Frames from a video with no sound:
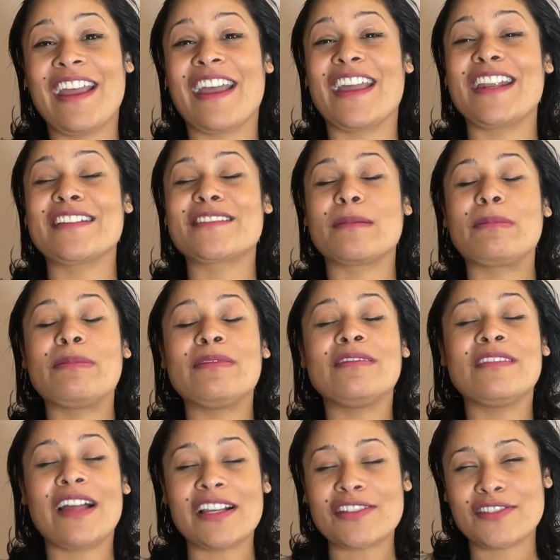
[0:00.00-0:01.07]
It is a
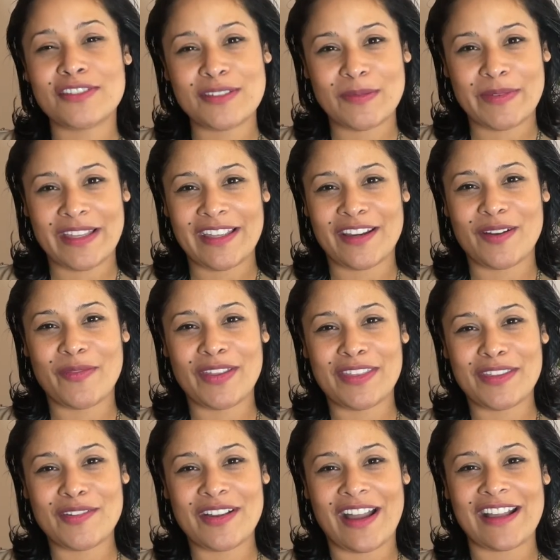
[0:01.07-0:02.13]
pleasure to be here with
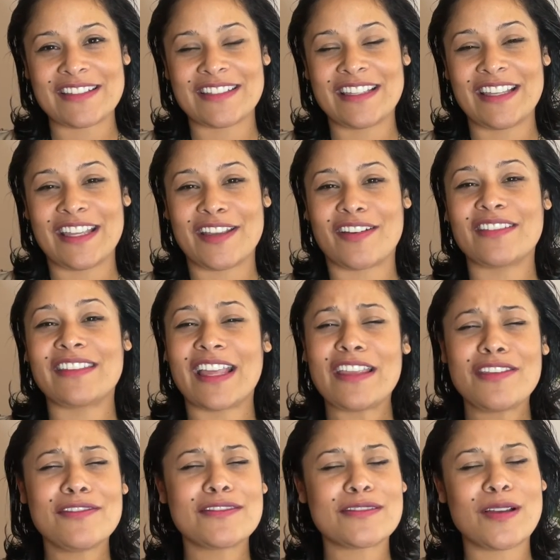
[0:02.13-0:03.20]
you guys in here.
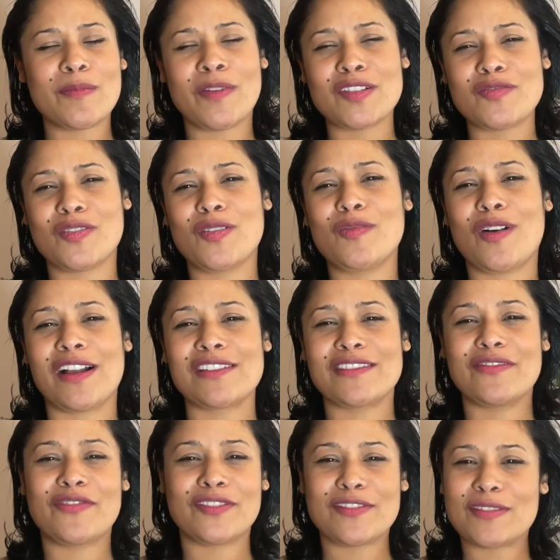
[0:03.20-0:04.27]
Thank you so much for
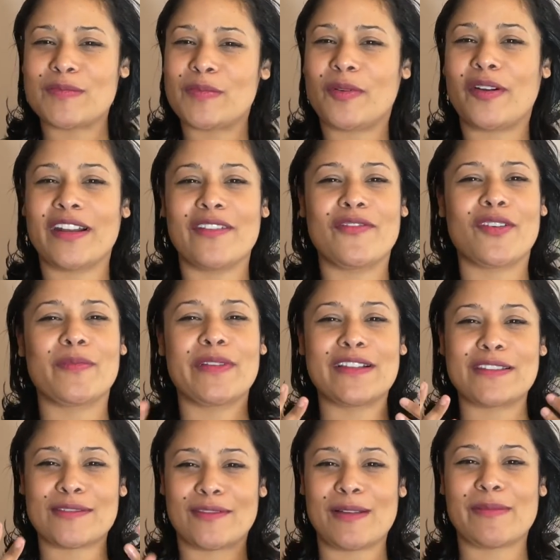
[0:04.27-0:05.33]
watching, for the support, and for being
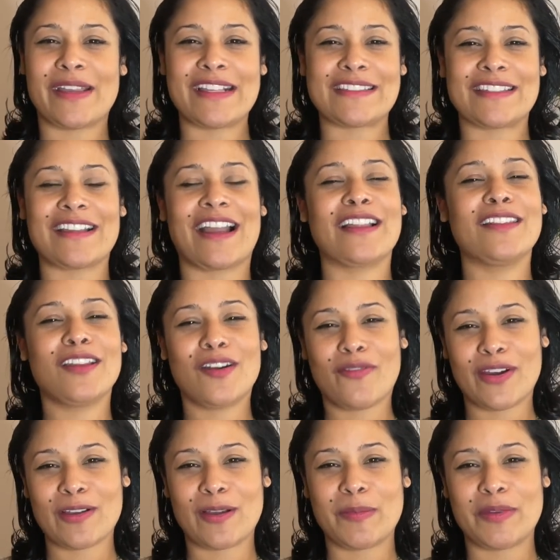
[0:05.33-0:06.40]
so amazing. I love
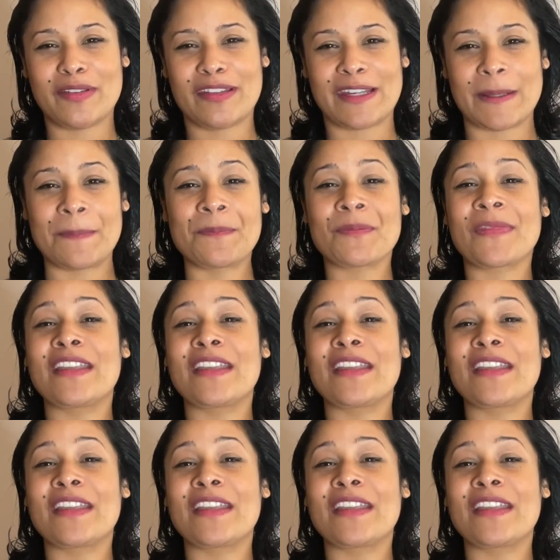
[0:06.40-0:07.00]
our community.